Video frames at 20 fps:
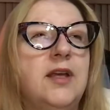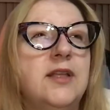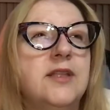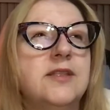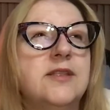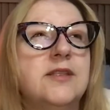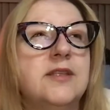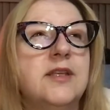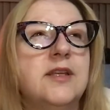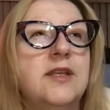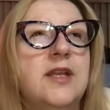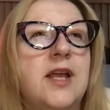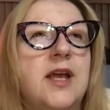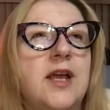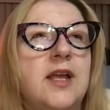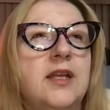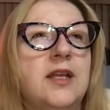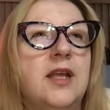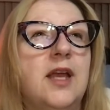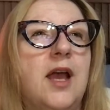It's a
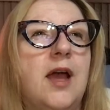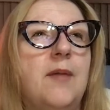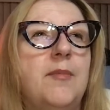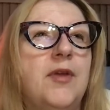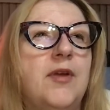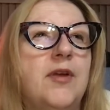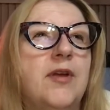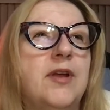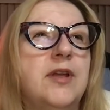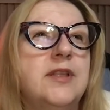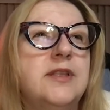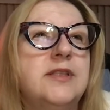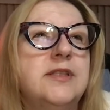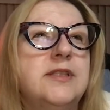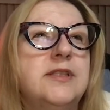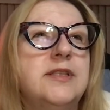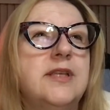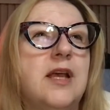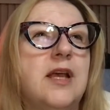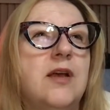non-copyright
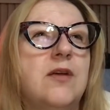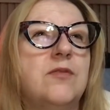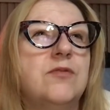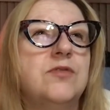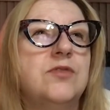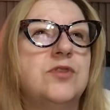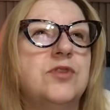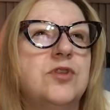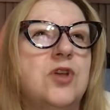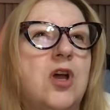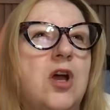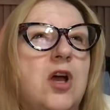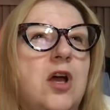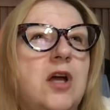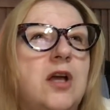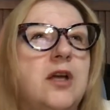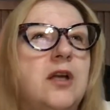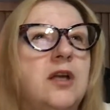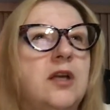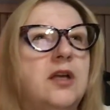sound
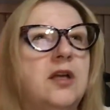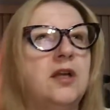song.